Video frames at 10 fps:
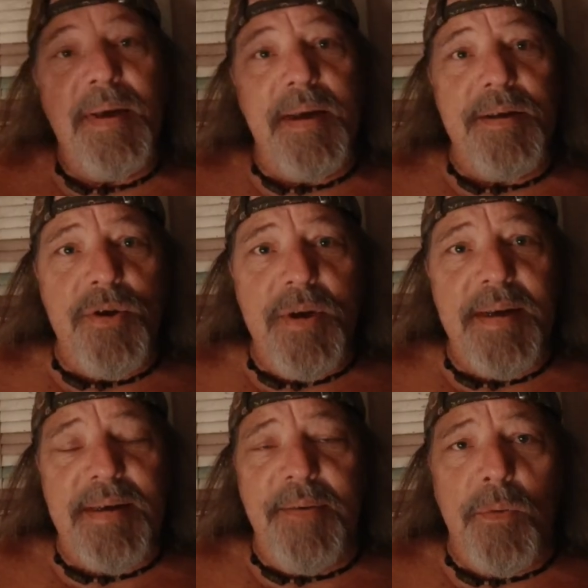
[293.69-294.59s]
Because you
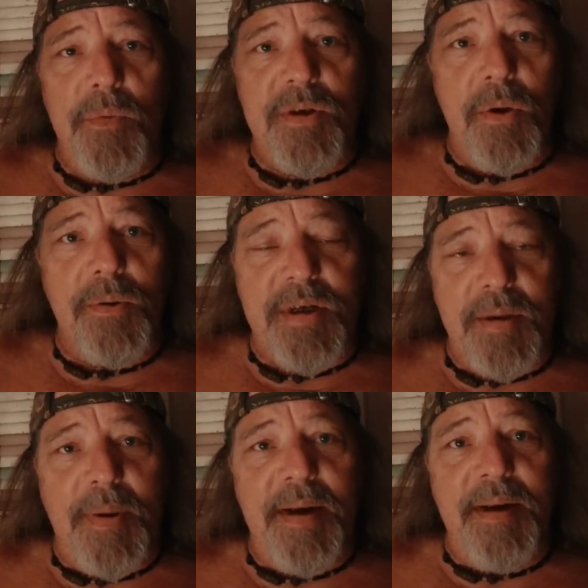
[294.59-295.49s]
get different
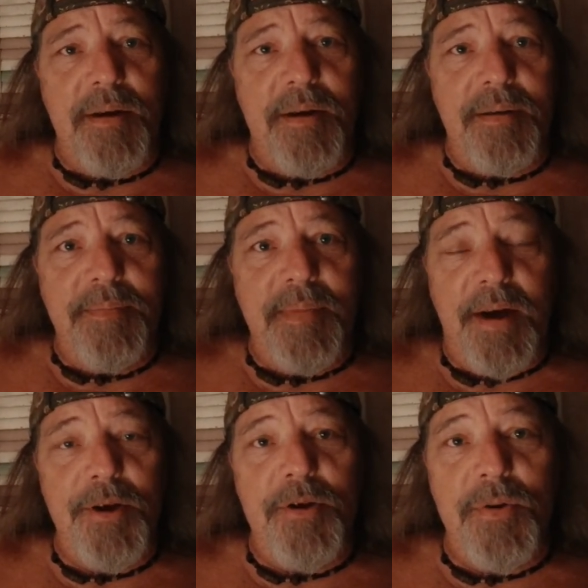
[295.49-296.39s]
results depending on
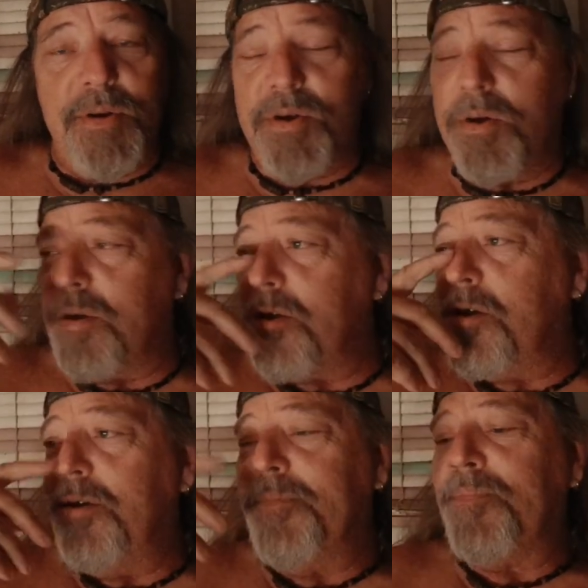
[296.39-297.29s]
how you do the
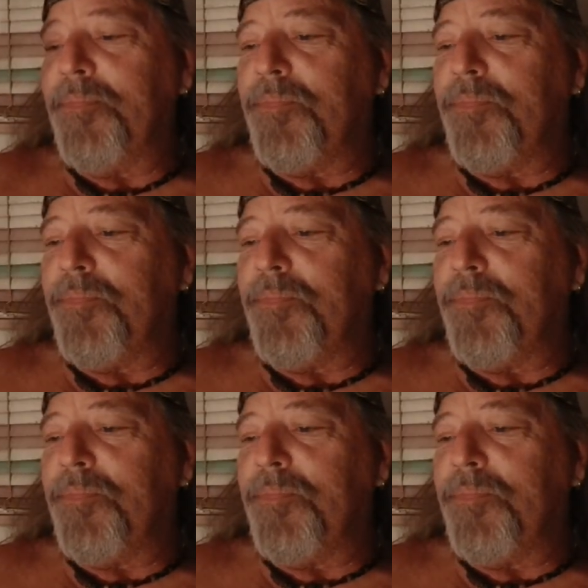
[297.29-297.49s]
search.